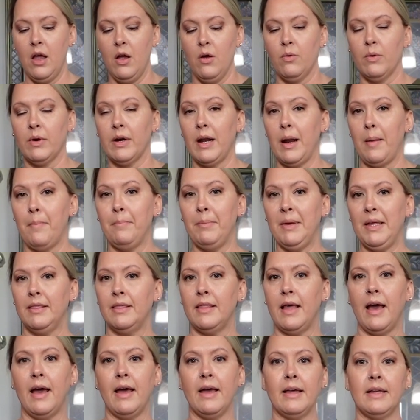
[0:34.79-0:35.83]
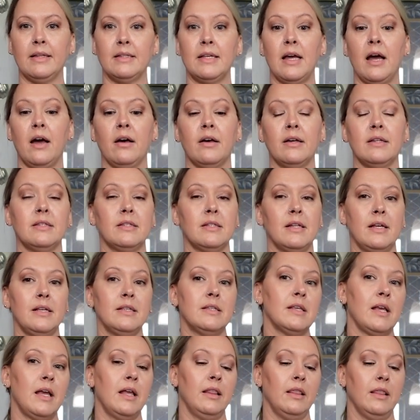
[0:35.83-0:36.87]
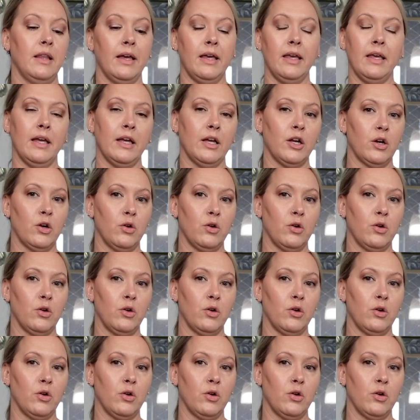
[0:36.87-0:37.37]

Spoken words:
We're gonna beat that until it's nice and light and